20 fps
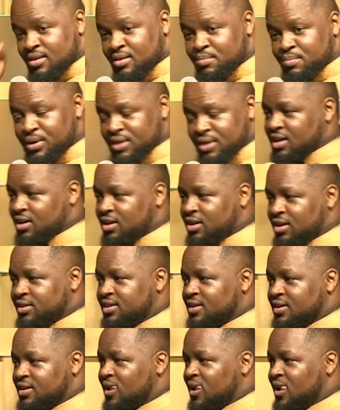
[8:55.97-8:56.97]
Praise the Lord.
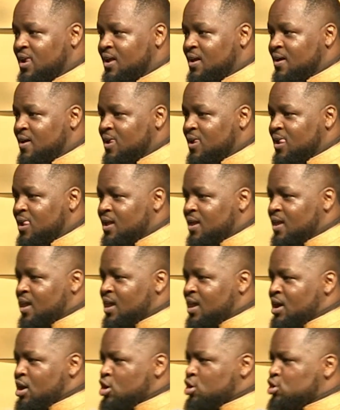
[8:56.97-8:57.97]

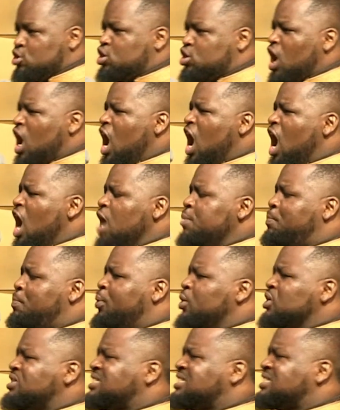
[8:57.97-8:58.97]
God put